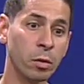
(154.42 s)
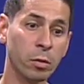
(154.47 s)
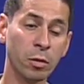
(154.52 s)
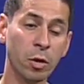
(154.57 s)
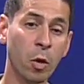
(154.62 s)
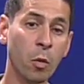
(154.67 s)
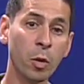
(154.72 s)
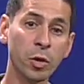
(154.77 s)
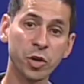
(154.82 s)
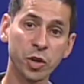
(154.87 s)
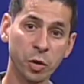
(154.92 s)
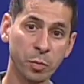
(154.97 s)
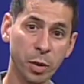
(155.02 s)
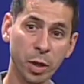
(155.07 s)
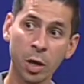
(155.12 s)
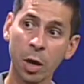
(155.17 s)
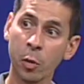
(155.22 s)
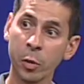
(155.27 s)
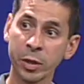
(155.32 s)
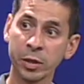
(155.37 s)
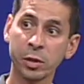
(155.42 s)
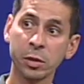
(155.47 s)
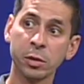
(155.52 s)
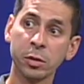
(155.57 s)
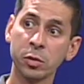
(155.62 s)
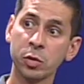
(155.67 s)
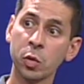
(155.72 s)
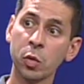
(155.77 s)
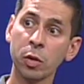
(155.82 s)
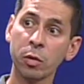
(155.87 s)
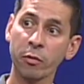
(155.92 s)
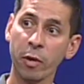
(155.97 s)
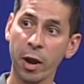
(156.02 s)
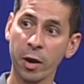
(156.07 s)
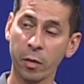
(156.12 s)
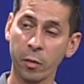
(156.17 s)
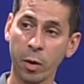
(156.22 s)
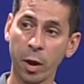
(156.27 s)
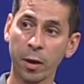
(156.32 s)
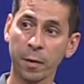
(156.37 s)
no one should be going to the door right away.